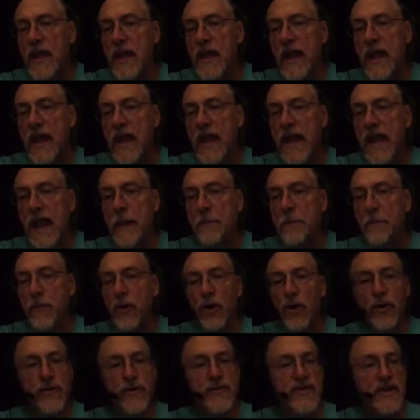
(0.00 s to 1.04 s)
and that
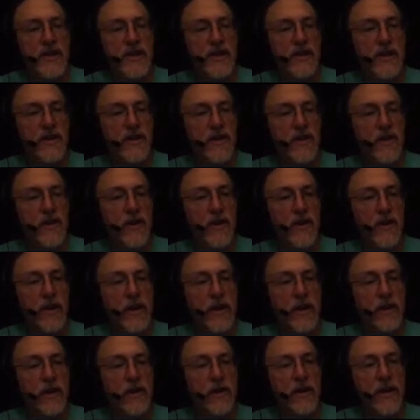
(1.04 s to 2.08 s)
moves it
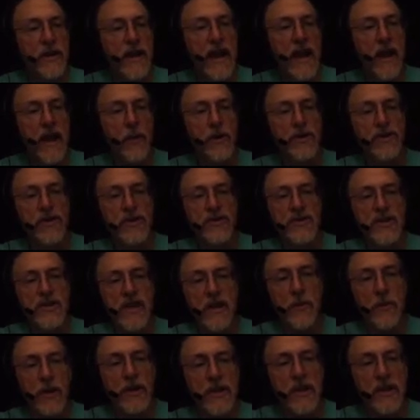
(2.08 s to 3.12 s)
earlier. Now what you see
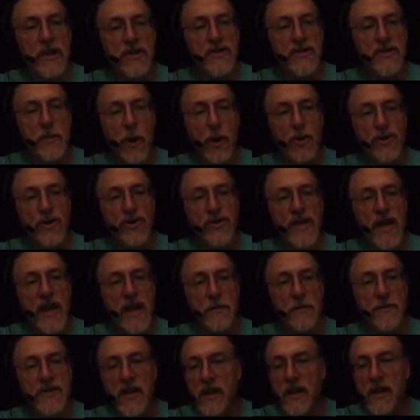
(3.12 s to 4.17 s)
what the exposure
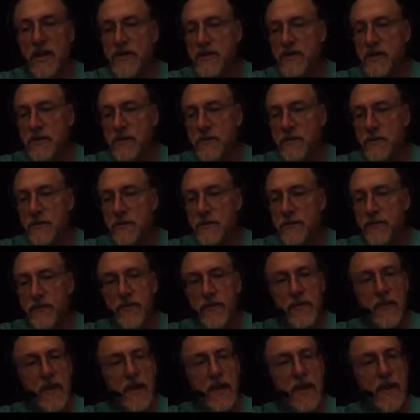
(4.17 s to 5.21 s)
time says?
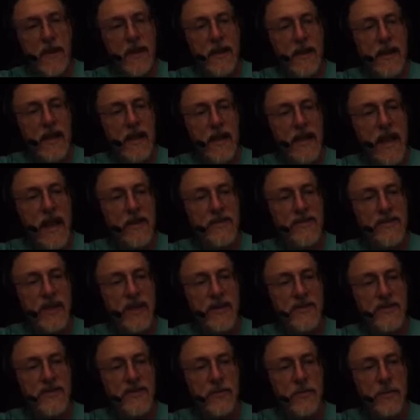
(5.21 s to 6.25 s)
It now
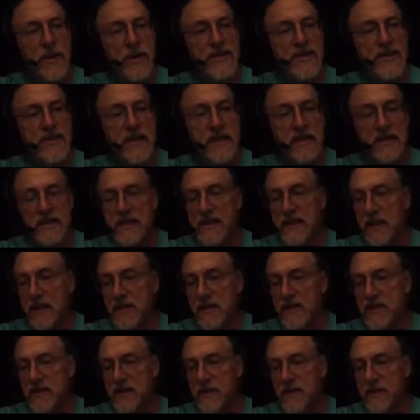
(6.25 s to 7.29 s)
says
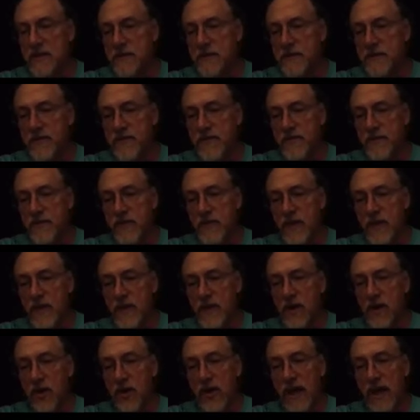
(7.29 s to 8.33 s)
366.
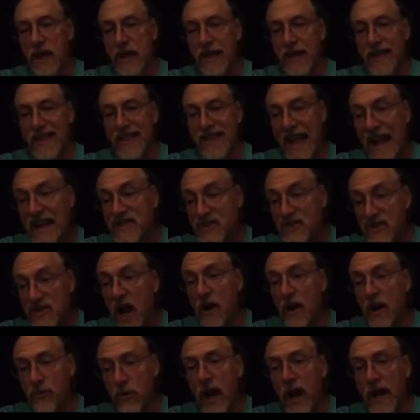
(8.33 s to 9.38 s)
Okay, that's
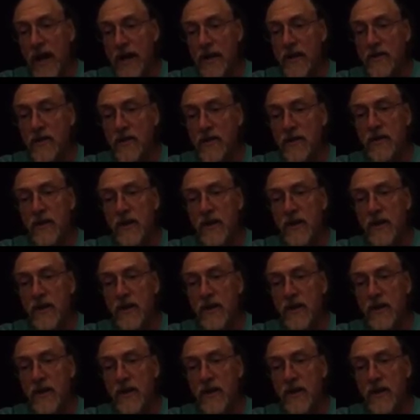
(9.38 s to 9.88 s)
not right.